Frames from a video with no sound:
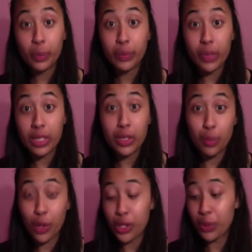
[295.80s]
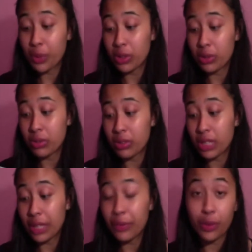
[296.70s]
it's marshmallow
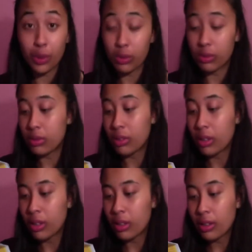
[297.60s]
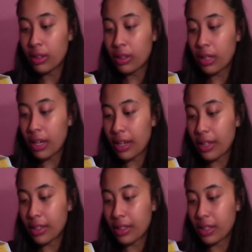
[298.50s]
Defco
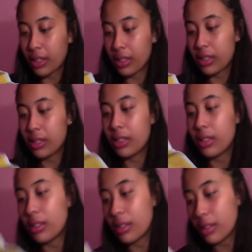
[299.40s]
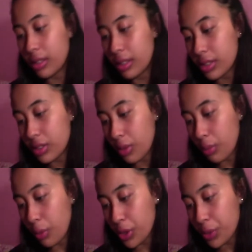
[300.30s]
and uh, it's a
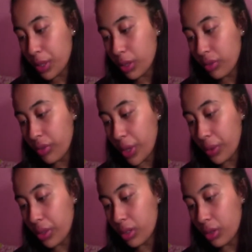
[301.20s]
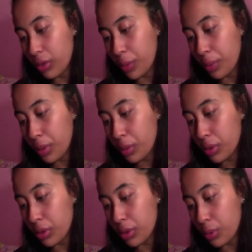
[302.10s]
marshmallow variant of a
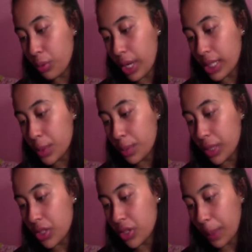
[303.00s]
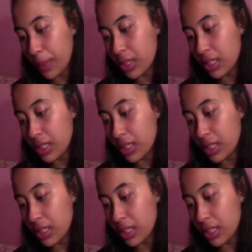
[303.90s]
popular rice-based Japanese